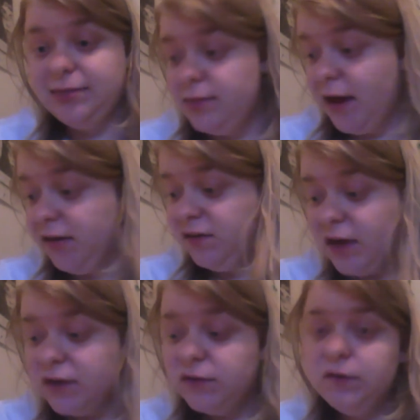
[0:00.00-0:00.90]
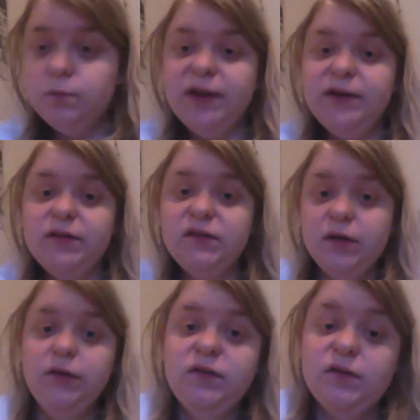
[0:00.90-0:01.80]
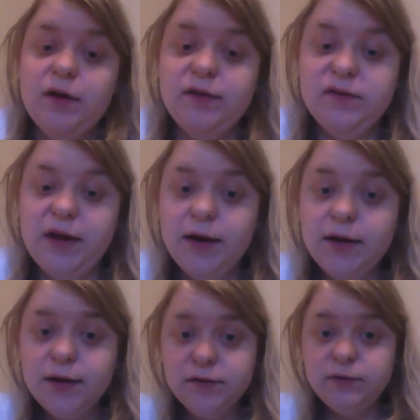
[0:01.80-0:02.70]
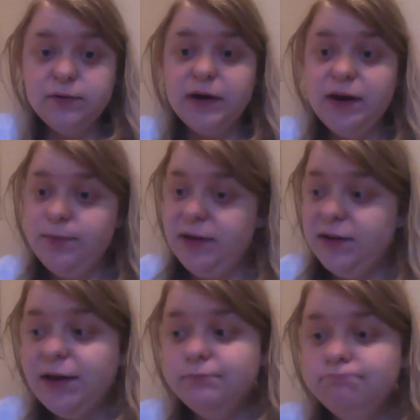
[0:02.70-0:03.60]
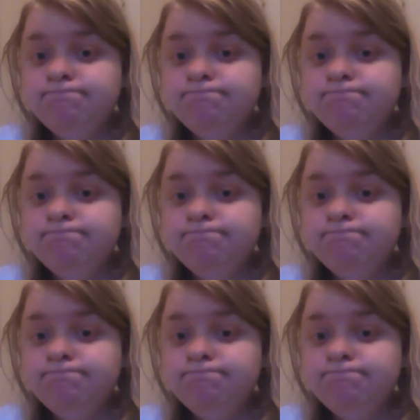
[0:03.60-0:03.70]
That's 1,000 Splendid Suns as analyzed for AP Lit.